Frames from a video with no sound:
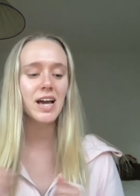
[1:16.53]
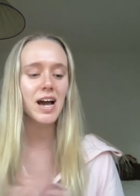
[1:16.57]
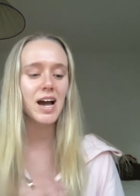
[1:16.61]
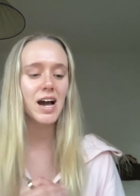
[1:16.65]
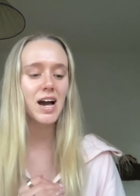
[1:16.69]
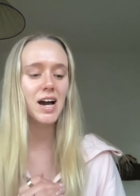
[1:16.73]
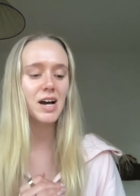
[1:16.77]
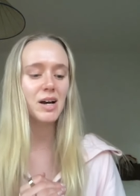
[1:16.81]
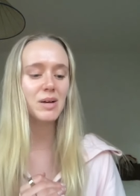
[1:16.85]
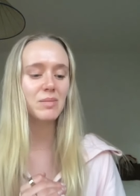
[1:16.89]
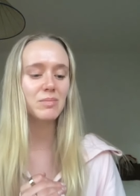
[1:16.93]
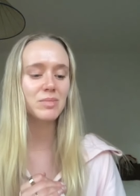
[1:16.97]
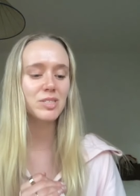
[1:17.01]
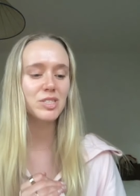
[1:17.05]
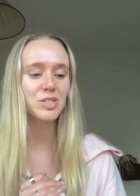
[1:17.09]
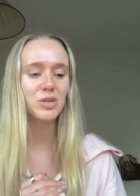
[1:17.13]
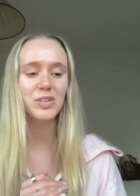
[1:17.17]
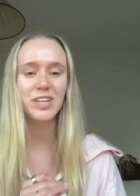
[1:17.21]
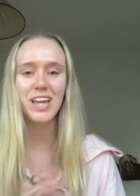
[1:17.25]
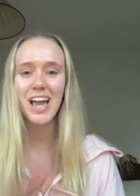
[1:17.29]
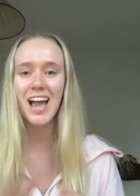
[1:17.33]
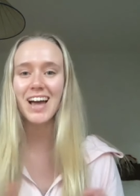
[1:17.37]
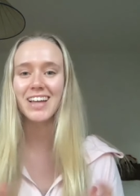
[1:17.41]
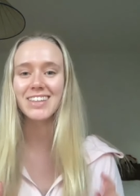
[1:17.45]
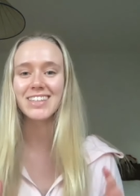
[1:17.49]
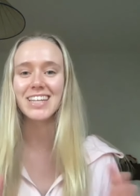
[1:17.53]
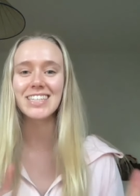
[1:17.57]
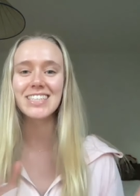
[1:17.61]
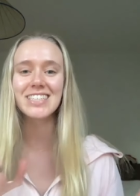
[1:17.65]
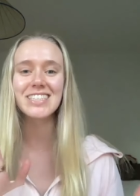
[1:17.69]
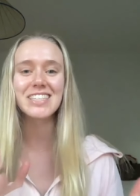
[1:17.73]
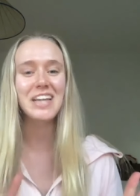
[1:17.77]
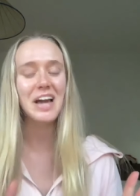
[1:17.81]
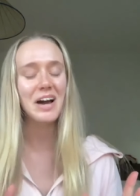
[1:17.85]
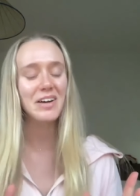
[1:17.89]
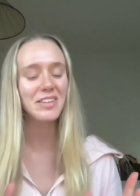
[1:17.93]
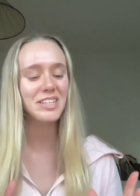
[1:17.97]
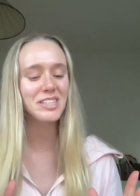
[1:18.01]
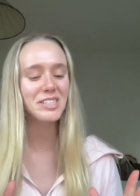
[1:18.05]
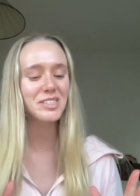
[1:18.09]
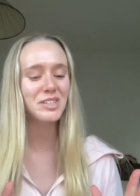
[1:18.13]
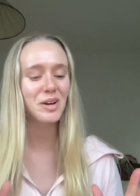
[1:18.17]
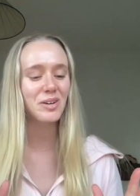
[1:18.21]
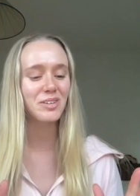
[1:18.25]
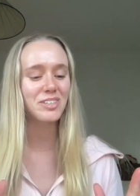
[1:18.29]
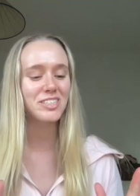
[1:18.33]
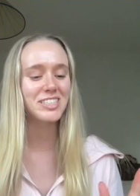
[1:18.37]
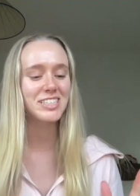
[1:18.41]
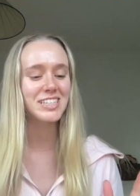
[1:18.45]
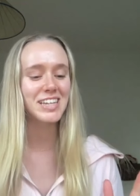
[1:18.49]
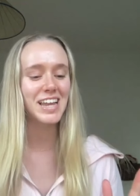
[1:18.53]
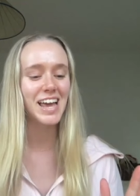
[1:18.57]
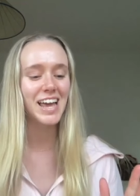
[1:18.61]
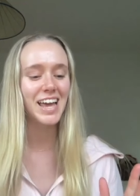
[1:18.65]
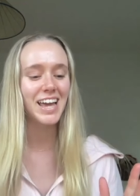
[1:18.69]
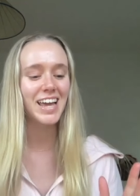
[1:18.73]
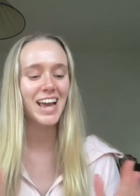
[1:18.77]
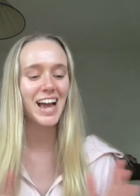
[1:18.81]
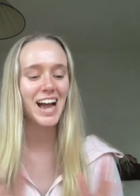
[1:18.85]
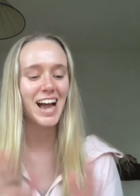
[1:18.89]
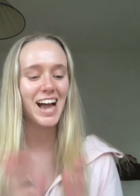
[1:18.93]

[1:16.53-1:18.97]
Um, so, yeah, let's see how this goes today.